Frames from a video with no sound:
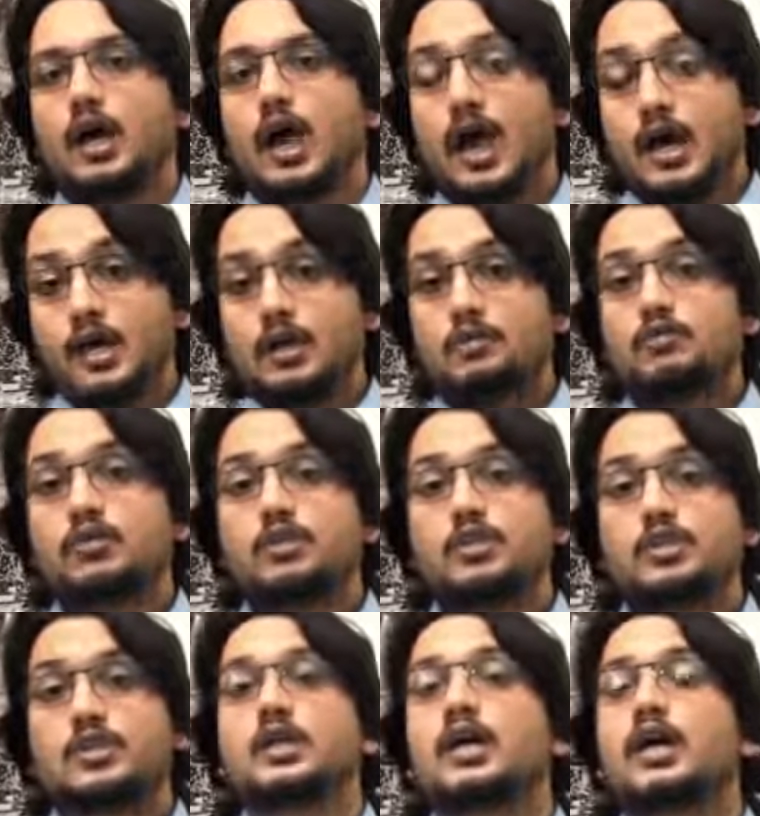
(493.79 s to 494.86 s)
I
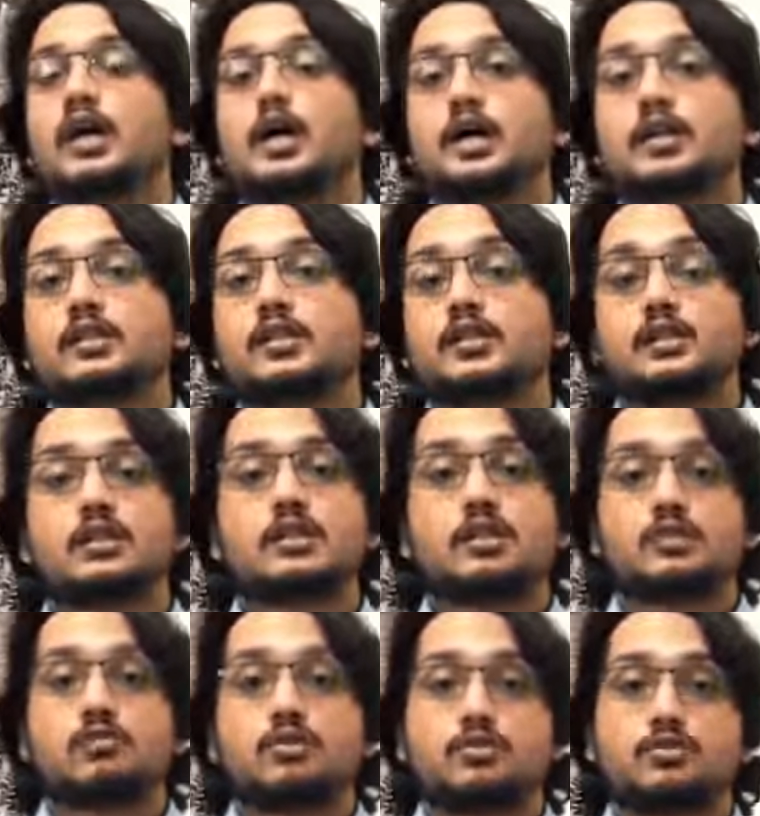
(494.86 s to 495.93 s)
was, uh, this,
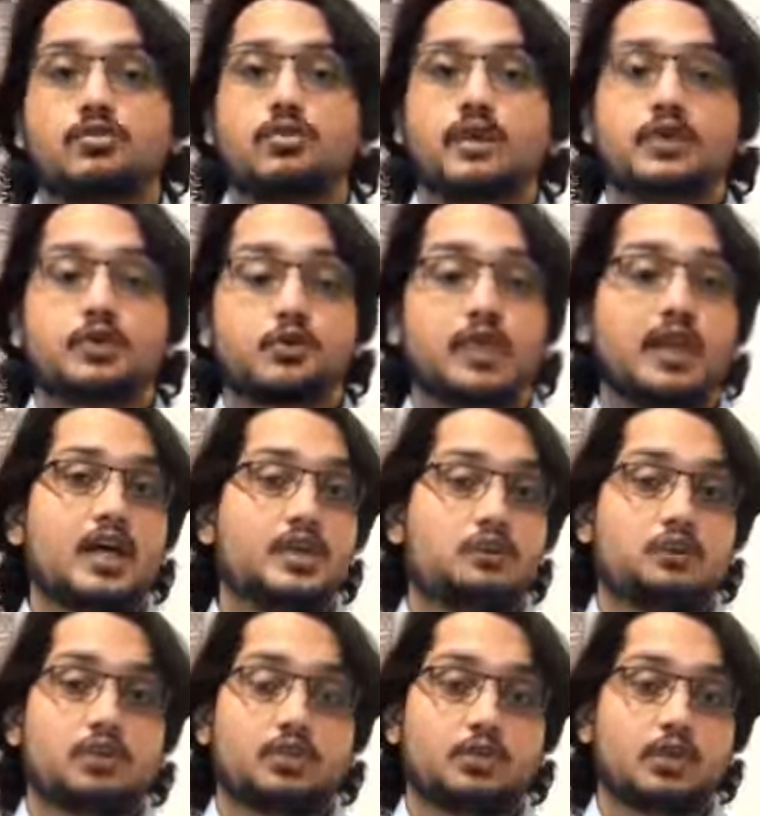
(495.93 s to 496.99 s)
this was when Shweta
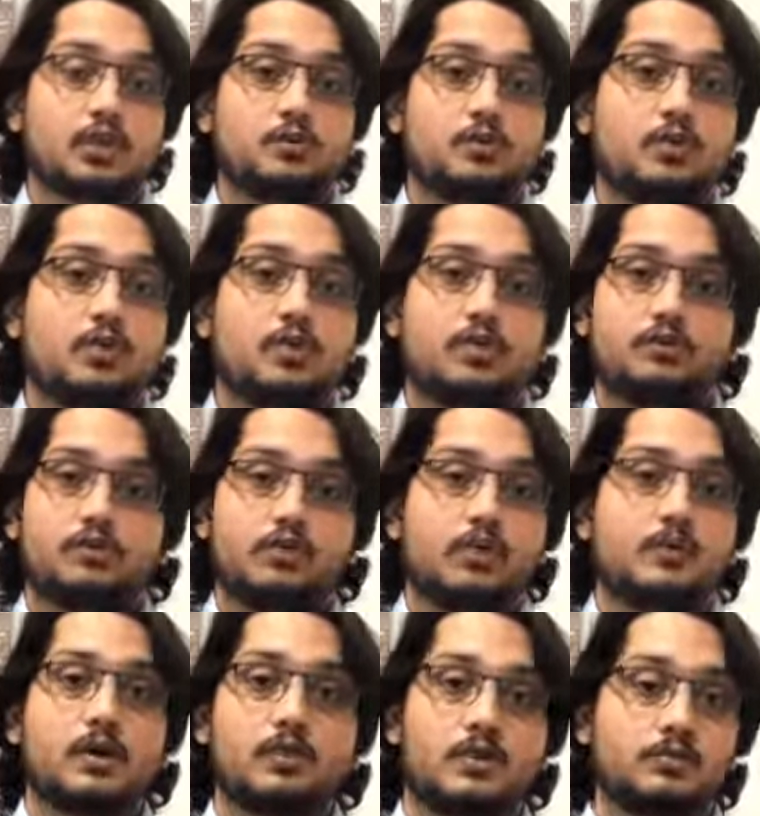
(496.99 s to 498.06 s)
spoke, she spoken for
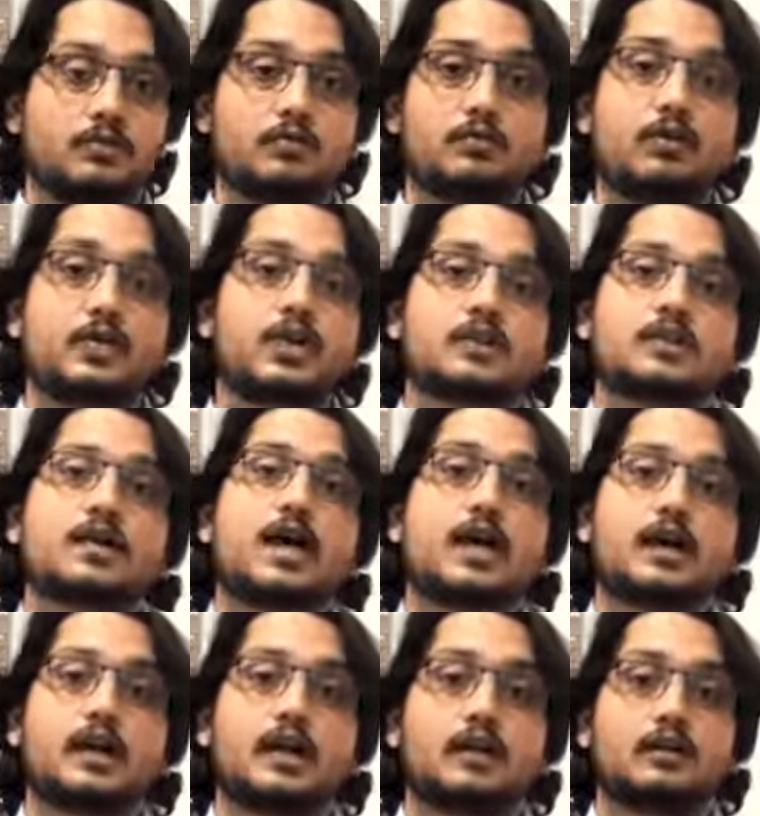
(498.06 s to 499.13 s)
about a few minutes
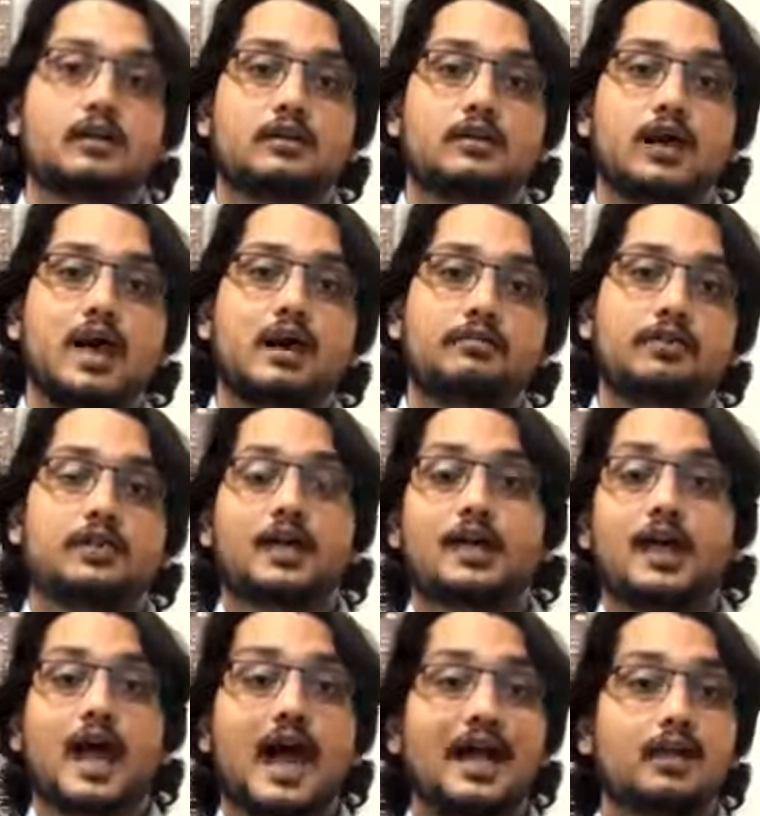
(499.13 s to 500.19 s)
and after that
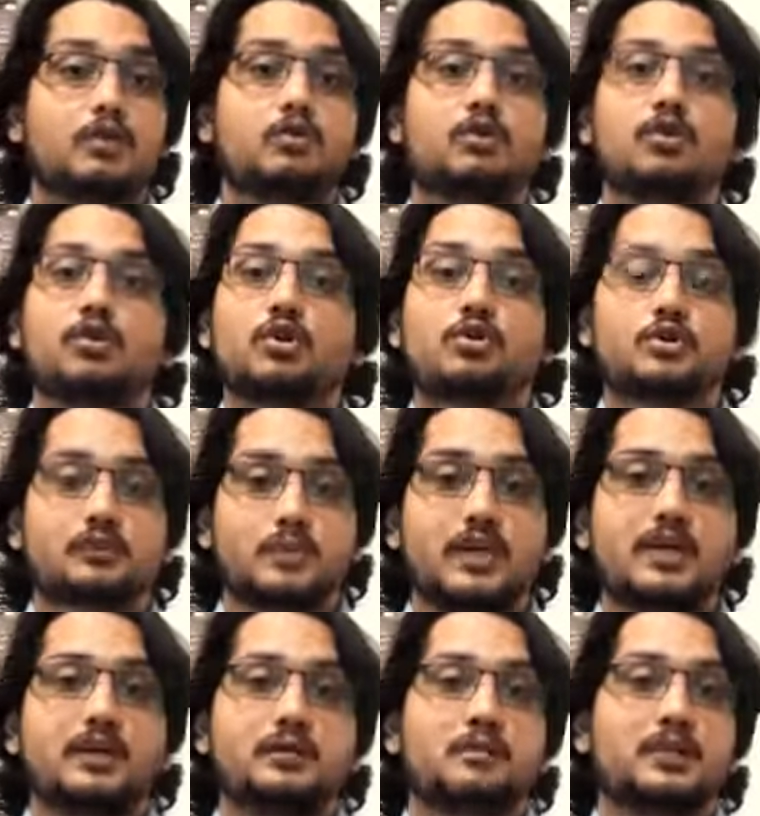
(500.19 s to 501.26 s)
I could not
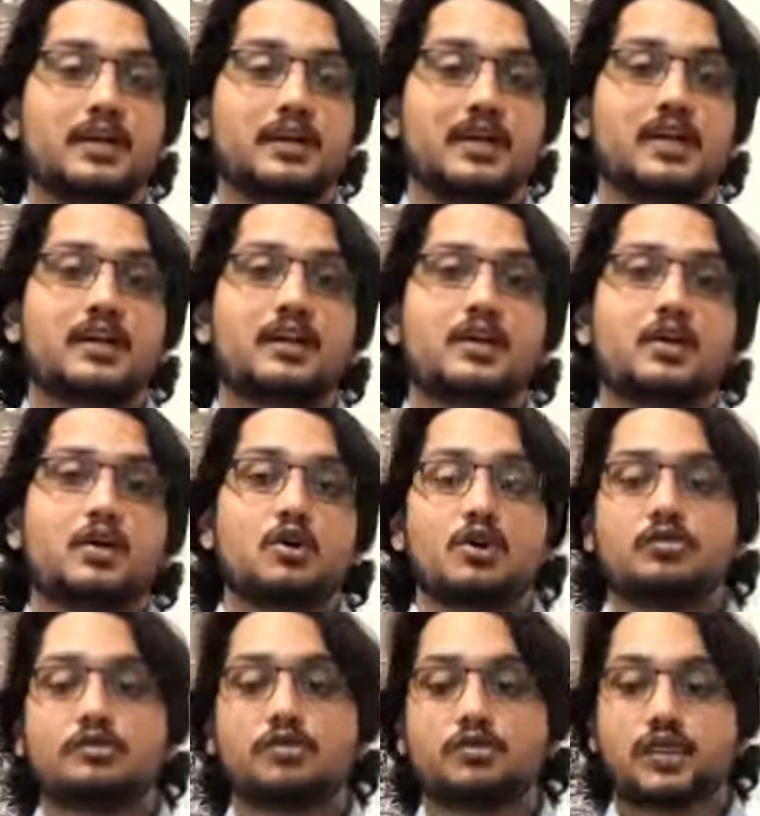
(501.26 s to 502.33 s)
speak but then
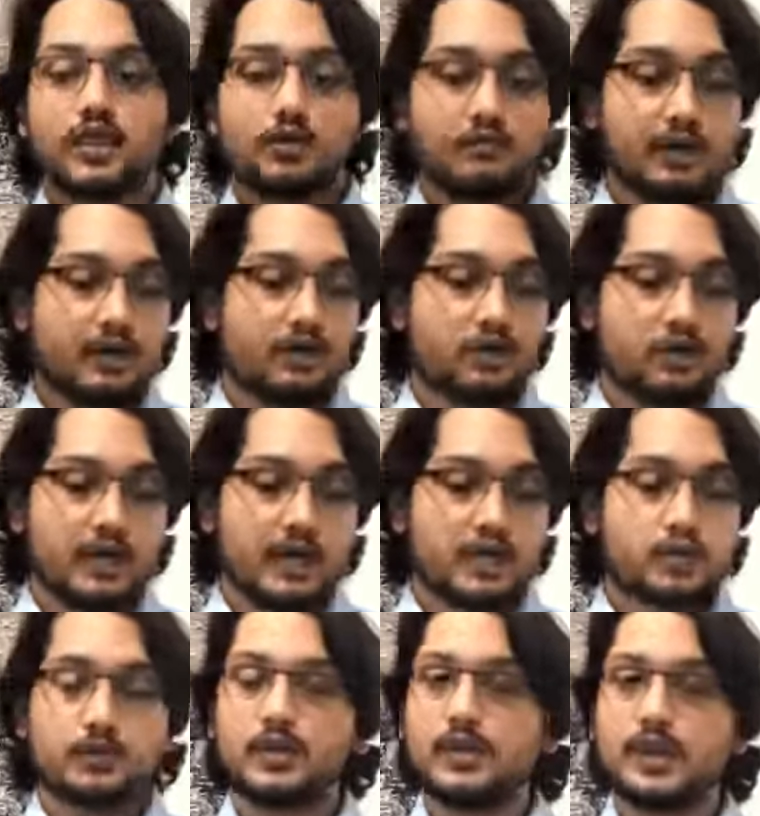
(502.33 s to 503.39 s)
of course I went on
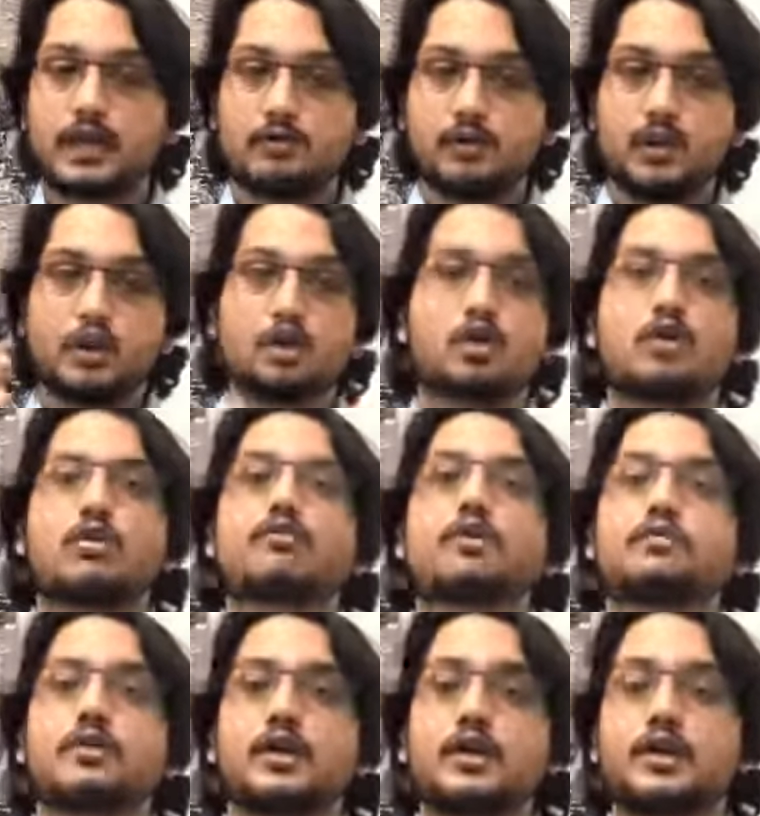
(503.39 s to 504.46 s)
gradually gave her a lot of
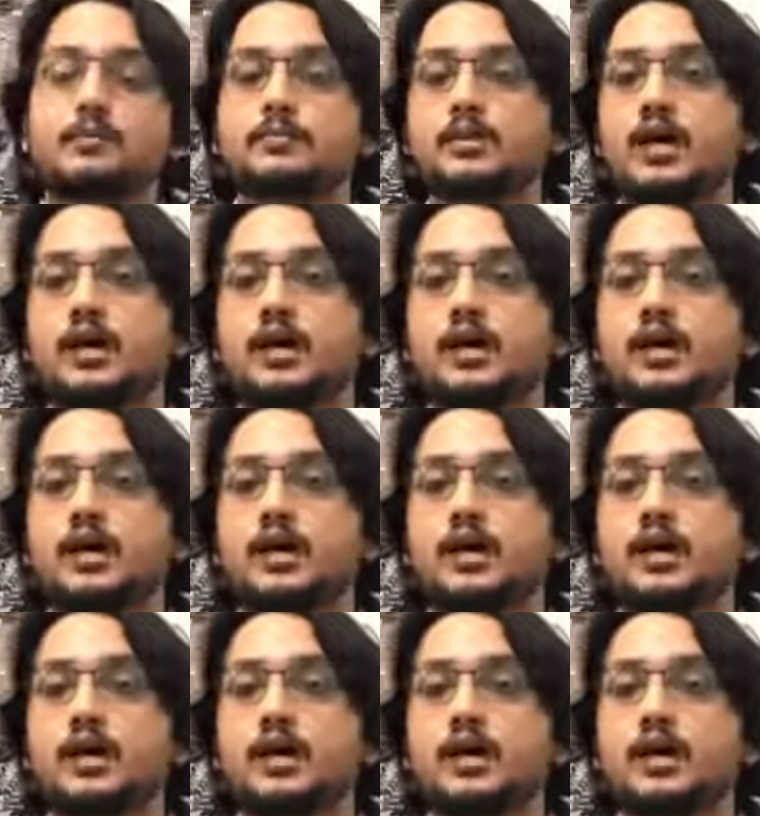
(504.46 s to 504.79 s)
different tips.